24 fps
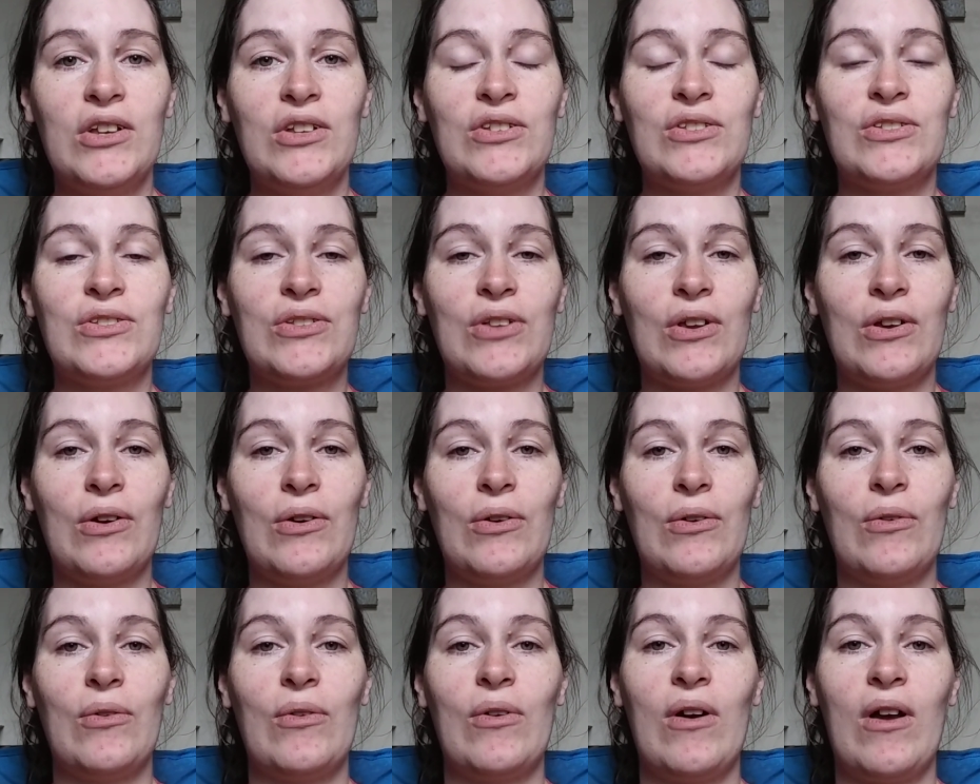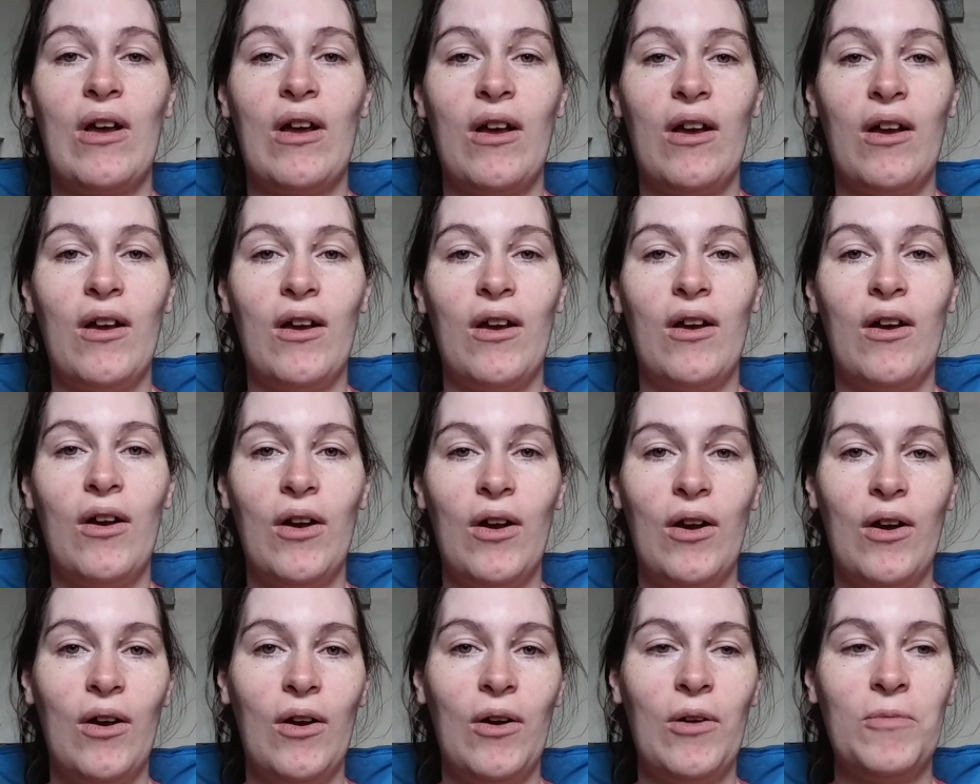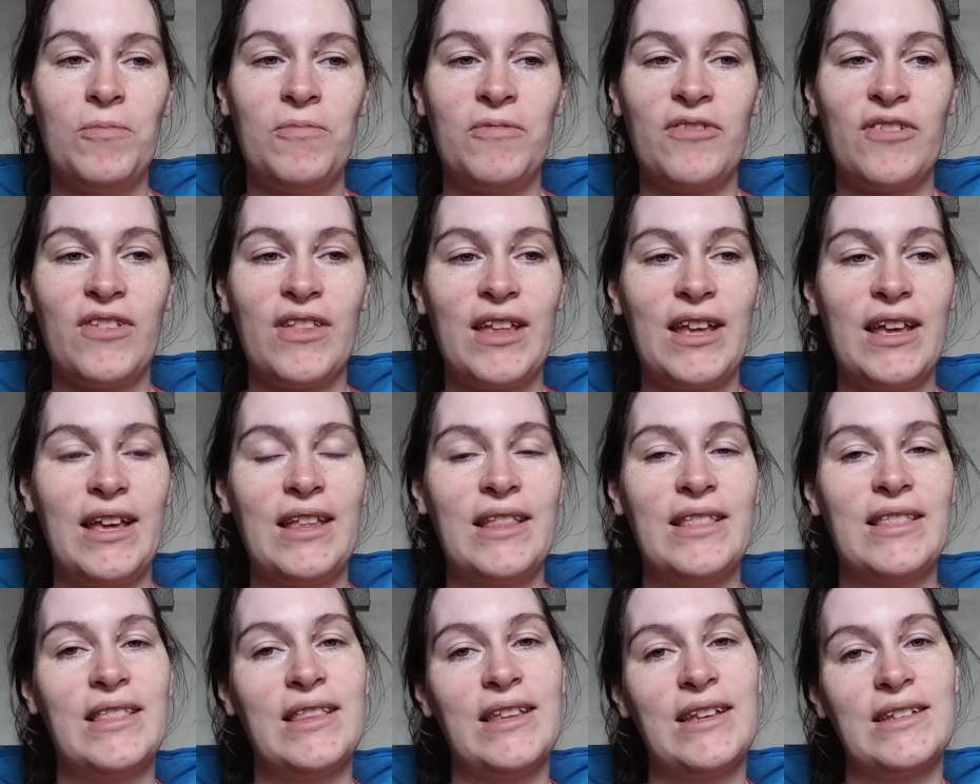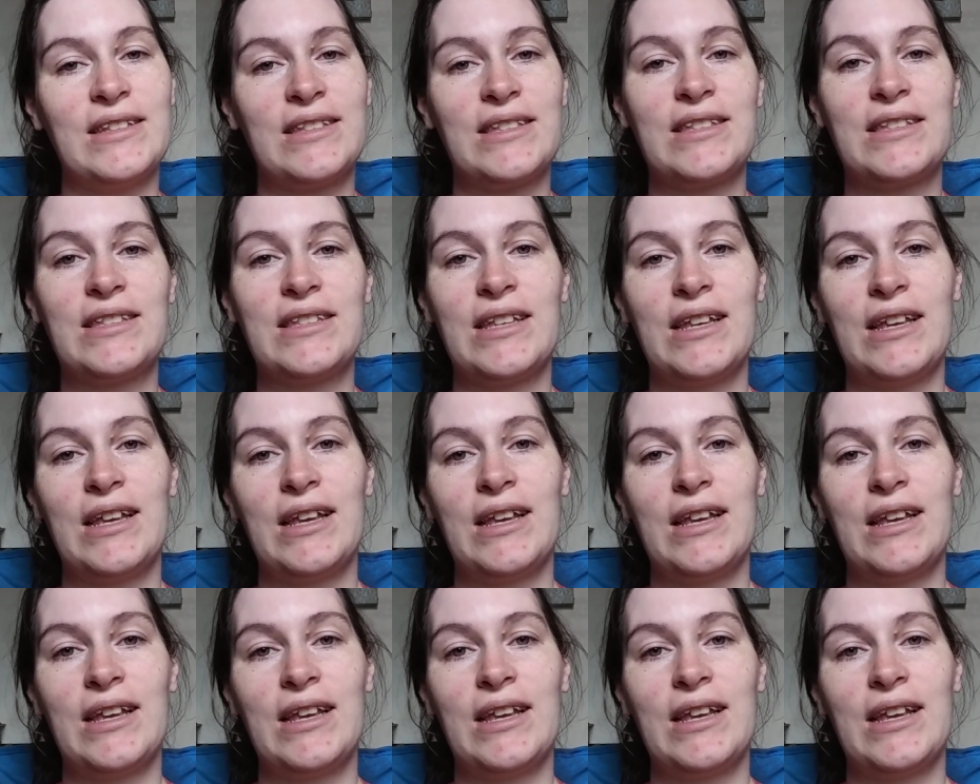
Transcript: So hopefully this